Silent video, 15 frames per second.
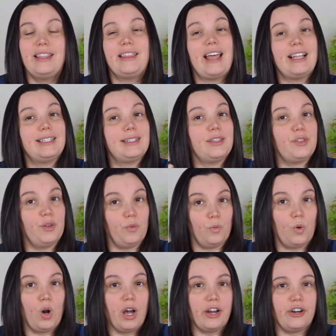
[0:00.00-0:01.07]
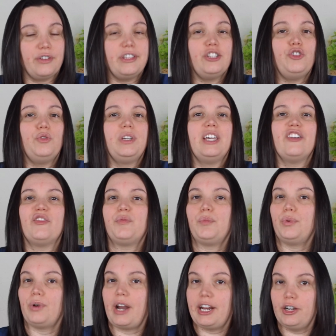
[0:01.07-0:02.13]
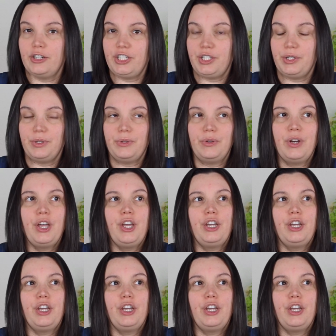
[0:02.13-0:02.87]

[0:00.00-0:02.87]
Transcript: that's the water that you give prior to,